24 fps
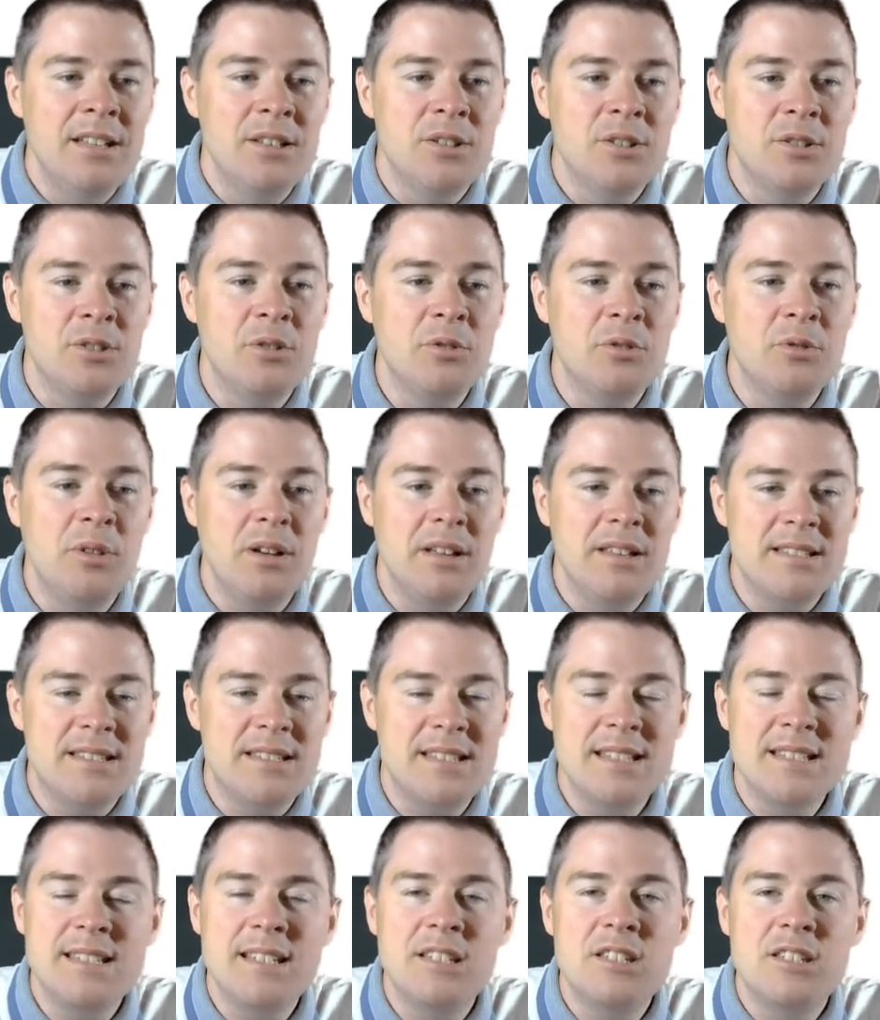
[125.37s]
So
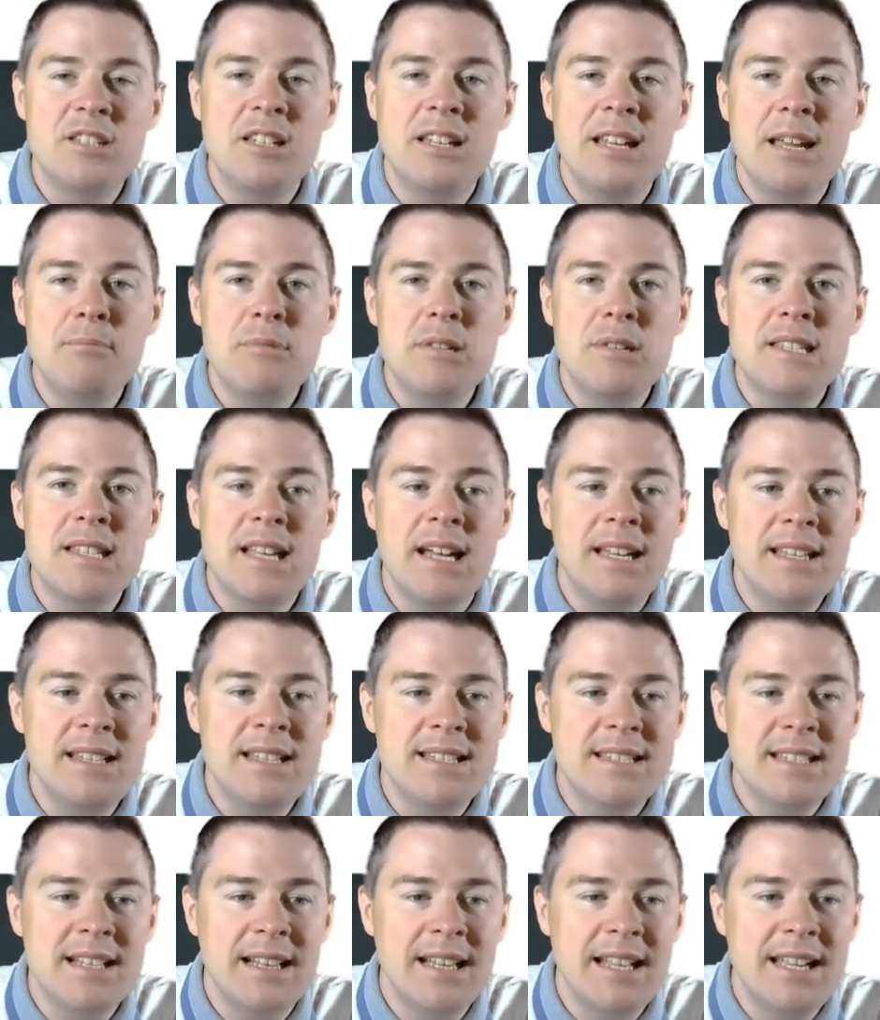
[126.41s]
since it's an MSI
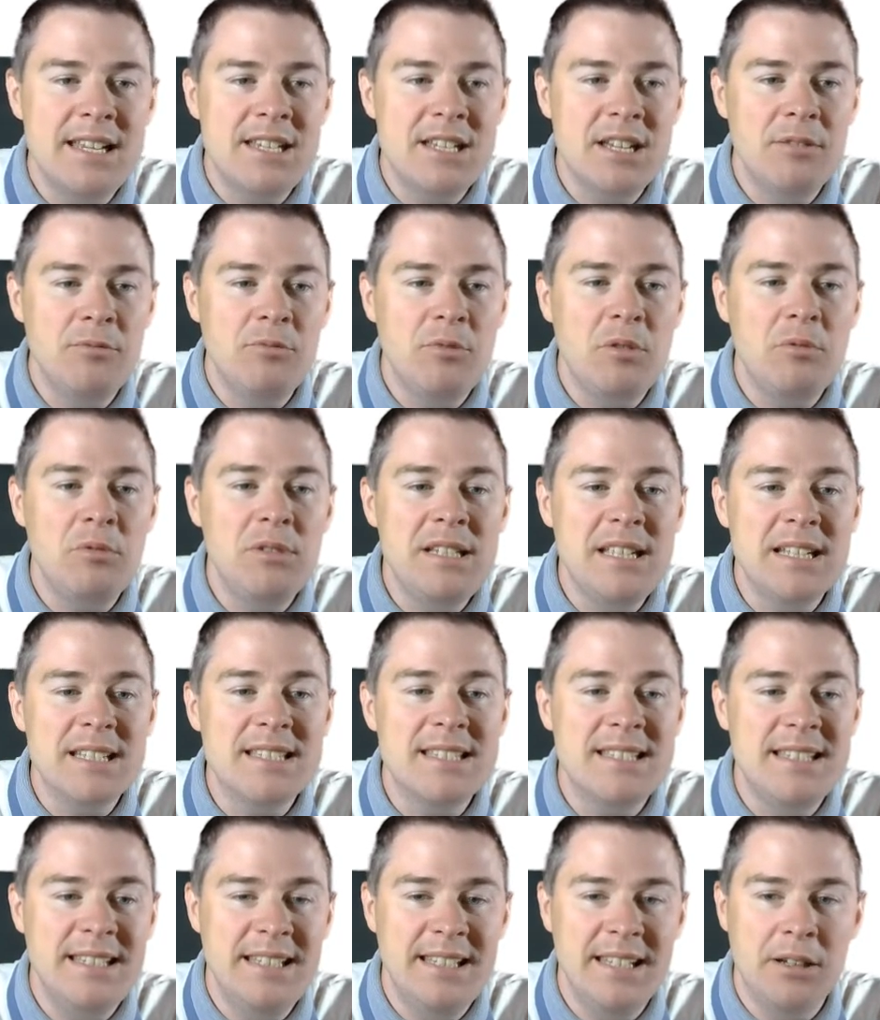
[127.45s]
installation, we will
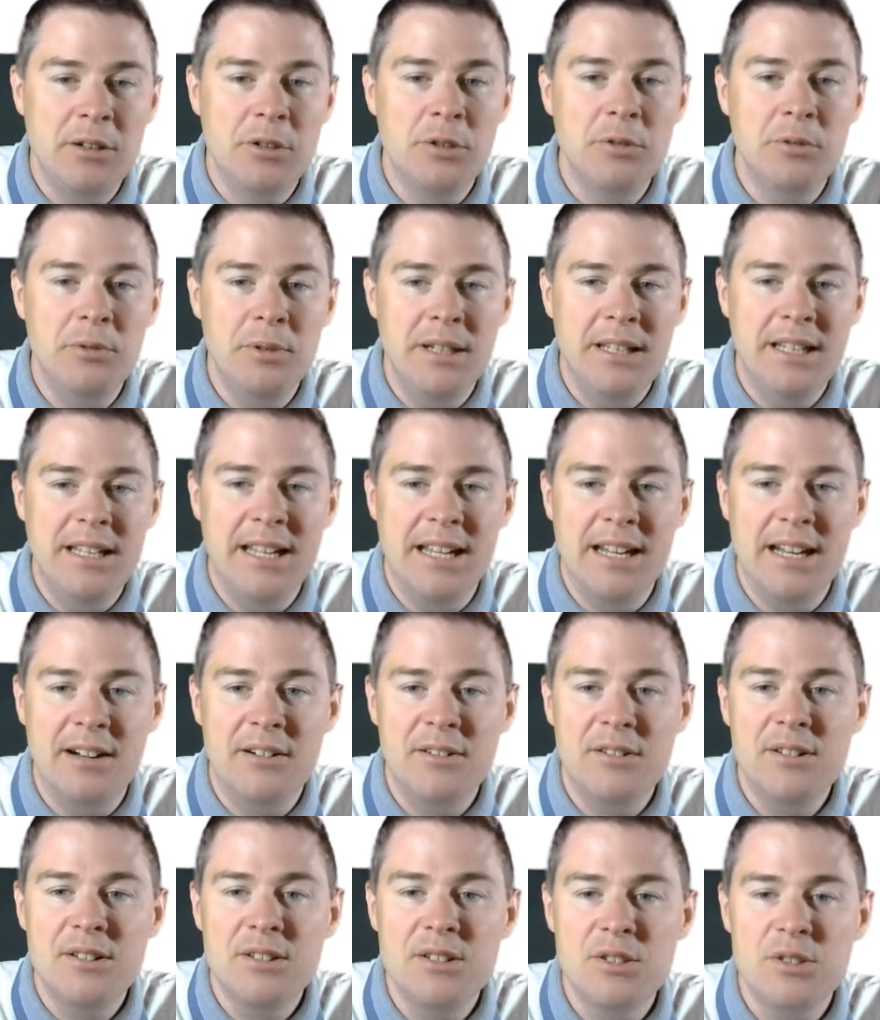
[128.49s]
just see the GUID
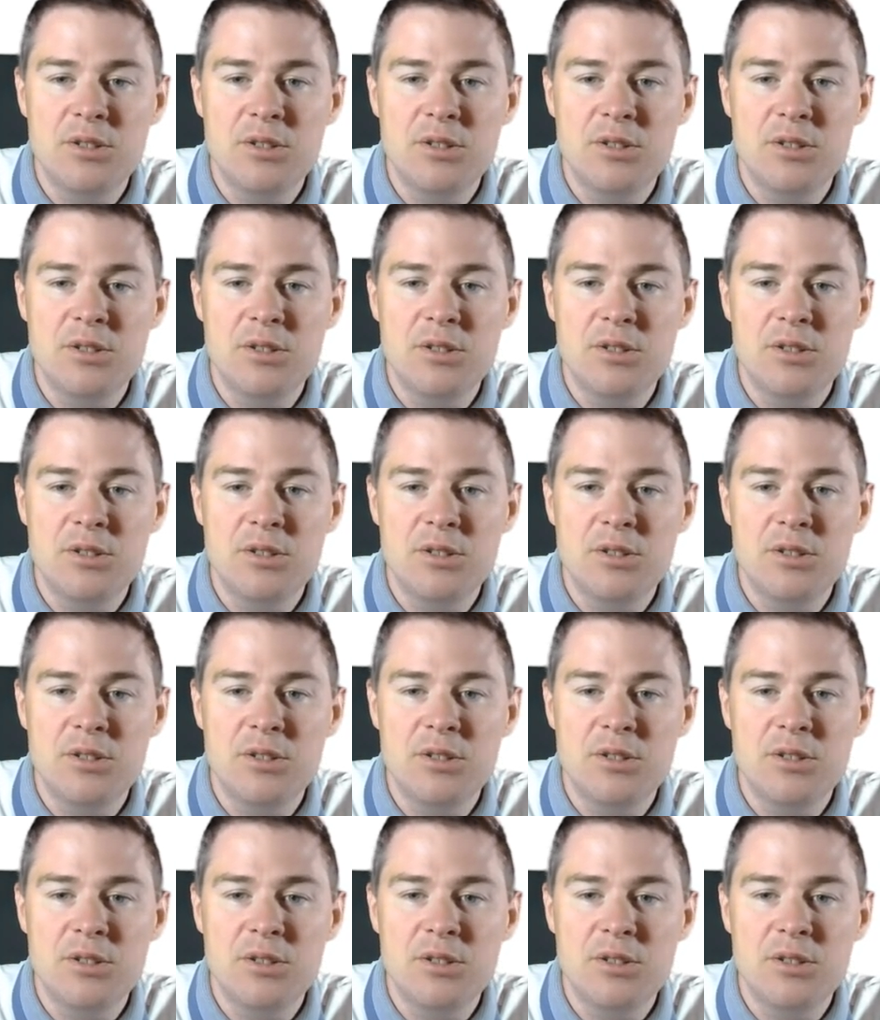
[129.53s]
here.